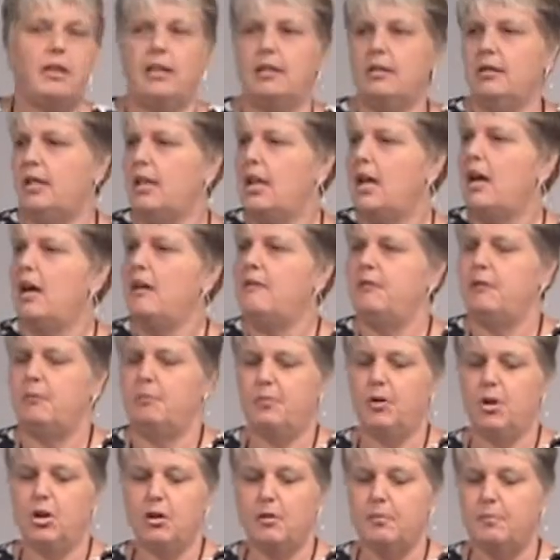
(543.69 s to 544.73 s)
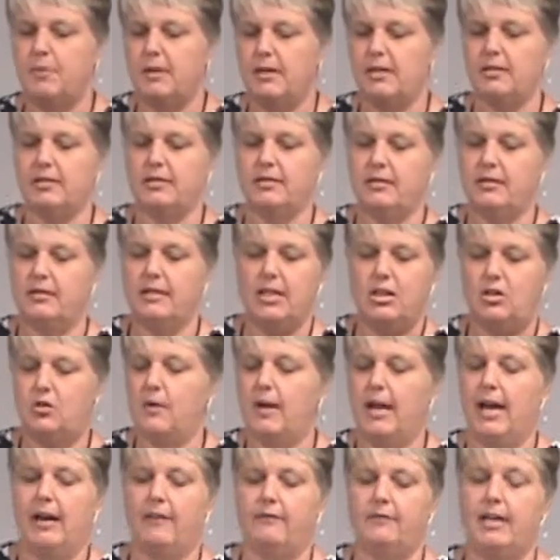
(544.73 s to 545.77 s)
and love and purpose than you
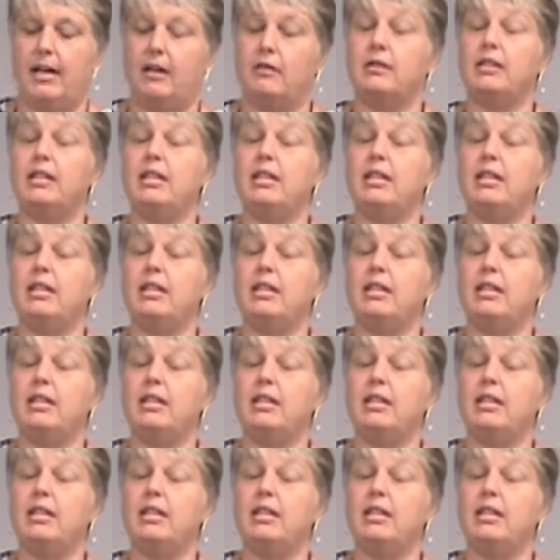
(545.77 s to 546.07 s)
have now.